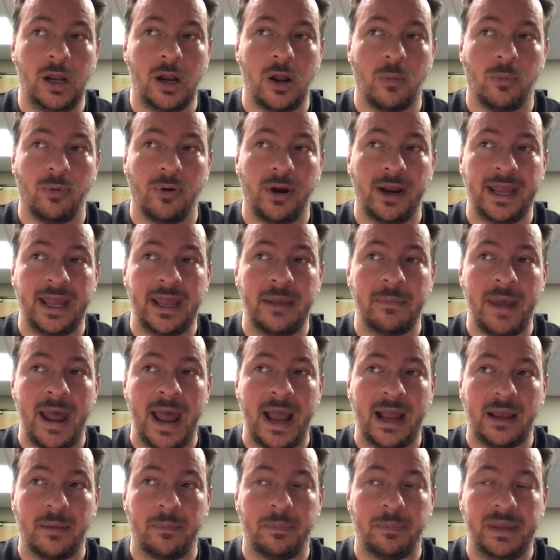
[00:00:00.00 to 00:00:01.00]
bringing
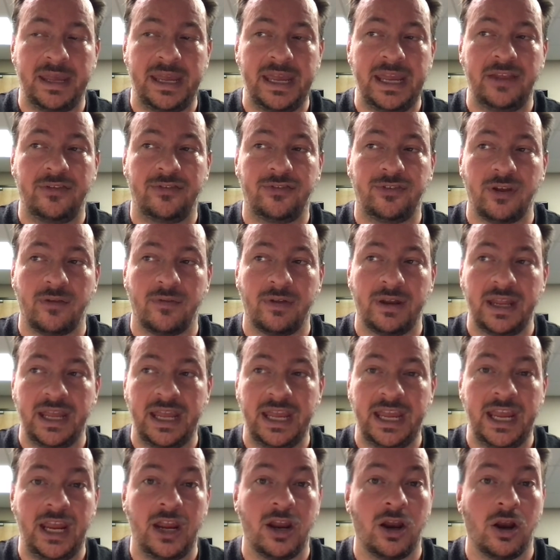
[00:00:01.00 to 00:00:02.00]
back a piece of an
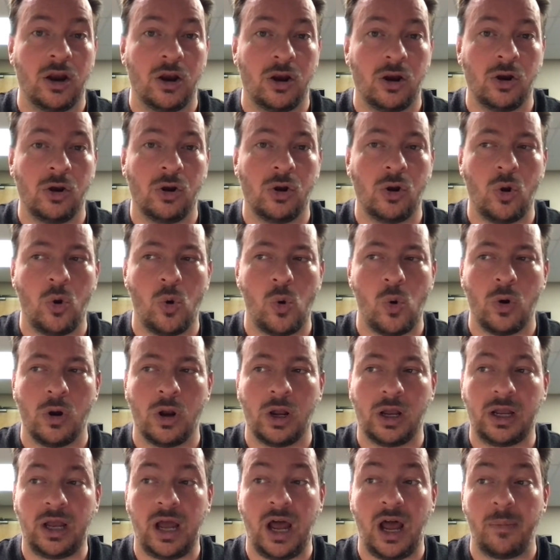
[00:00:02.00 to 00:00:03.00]
ear or a
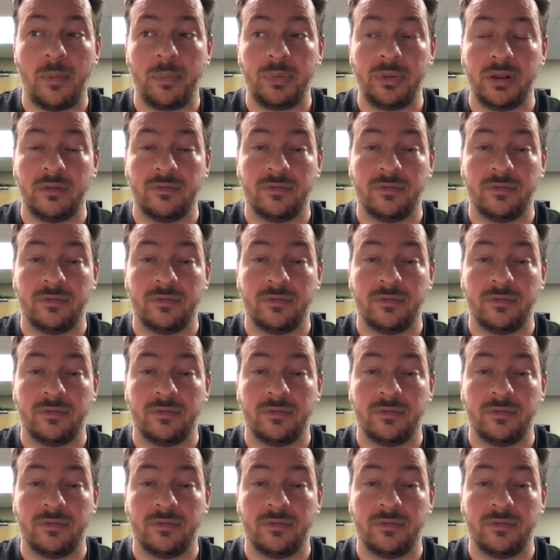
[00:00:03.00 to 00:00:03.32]
couple of